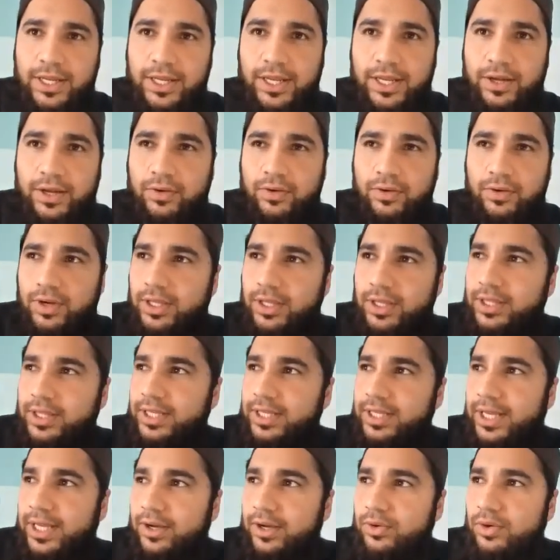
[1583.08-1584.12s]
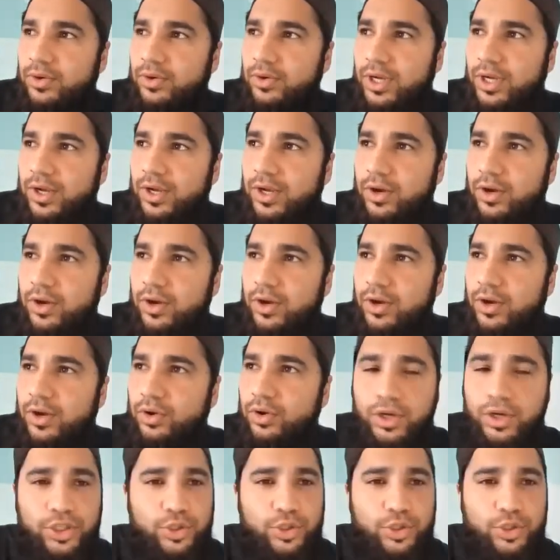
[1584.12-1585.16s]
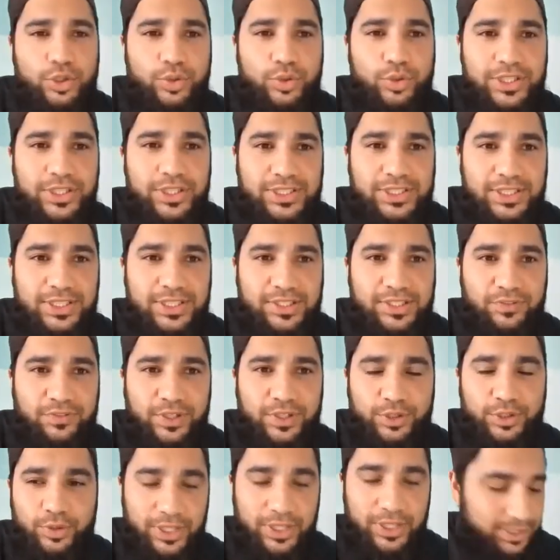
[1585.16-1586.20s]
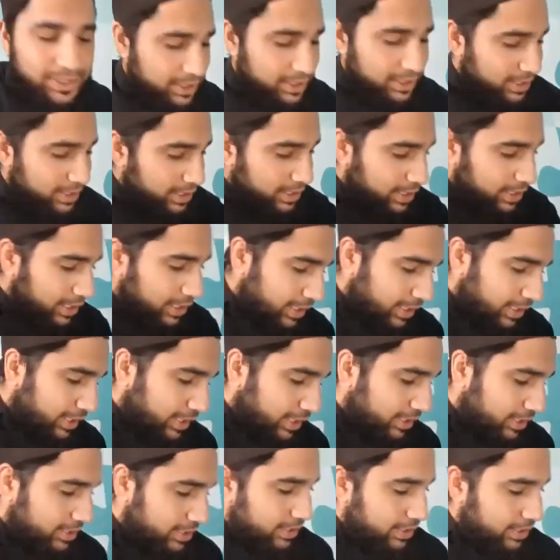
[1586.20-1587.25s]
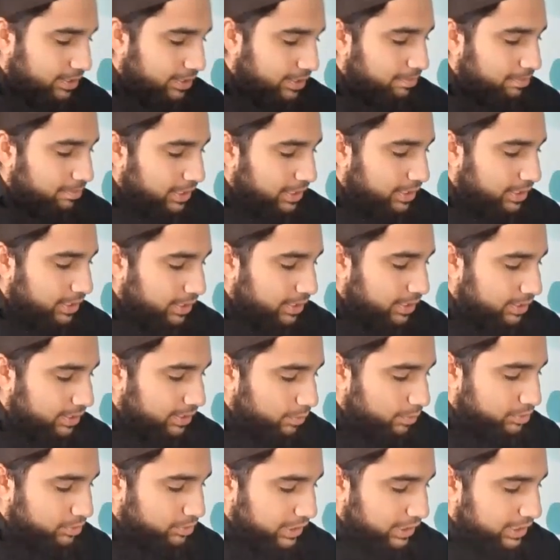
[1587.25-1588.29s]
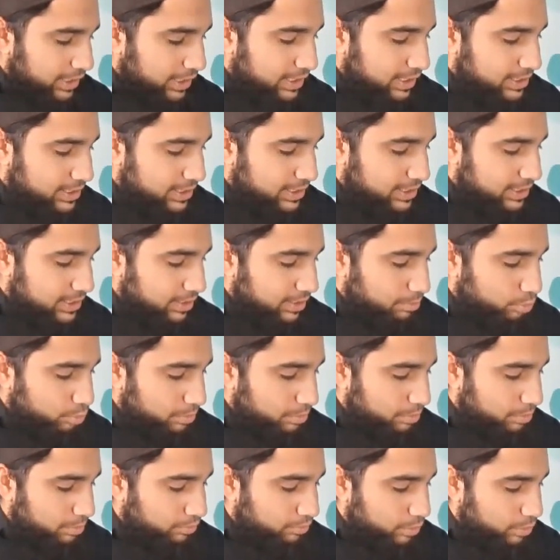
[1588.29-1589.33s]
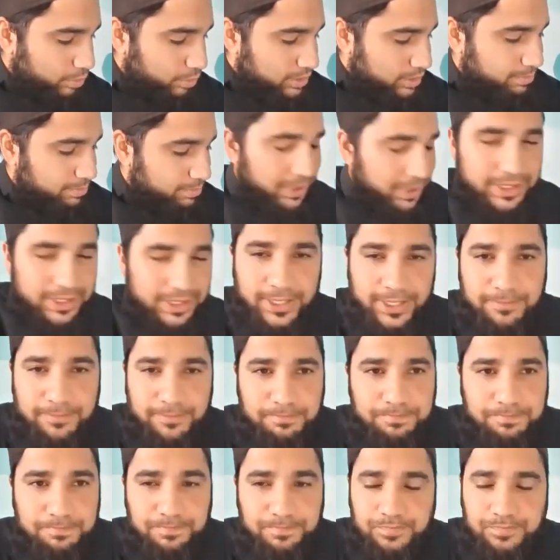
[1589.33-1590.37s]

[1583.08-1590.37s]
Our longitude is different to this. And they will generally see the moon before us. But and